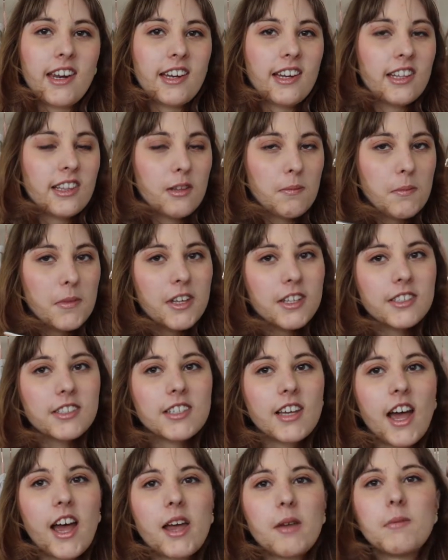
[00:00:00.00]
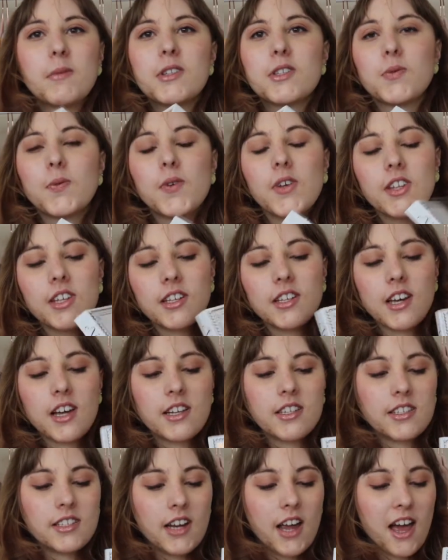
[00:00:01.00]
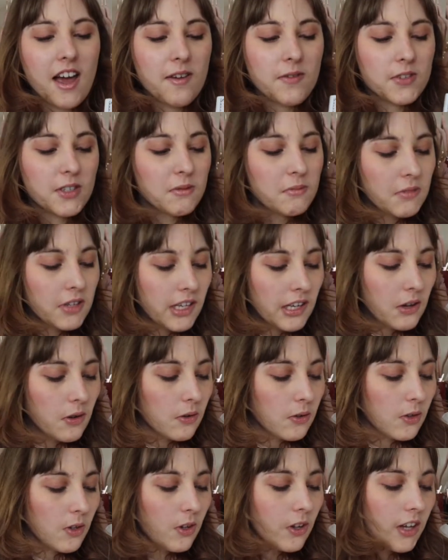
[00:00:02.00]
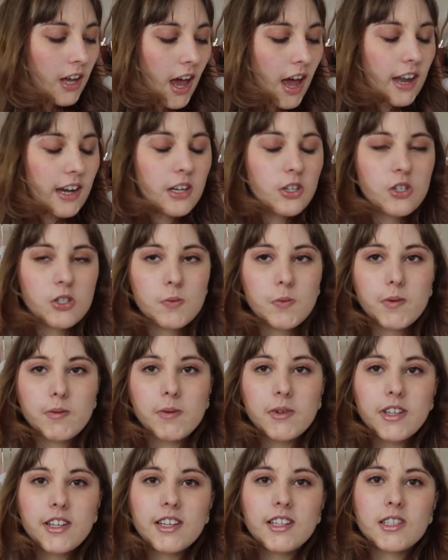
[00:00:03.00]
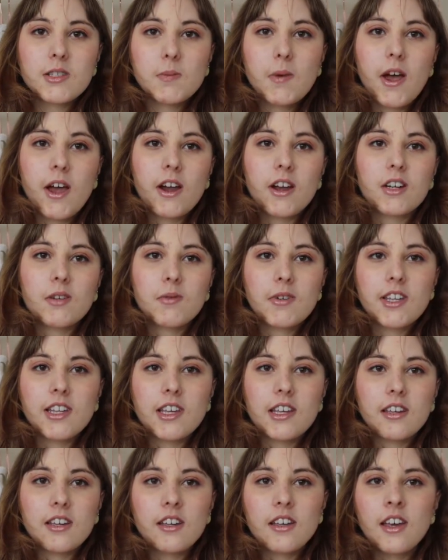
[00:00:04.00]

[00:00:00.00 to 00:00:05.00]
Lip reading: And in the meantime, it's really nice to have something you can look at and just be really inspired and really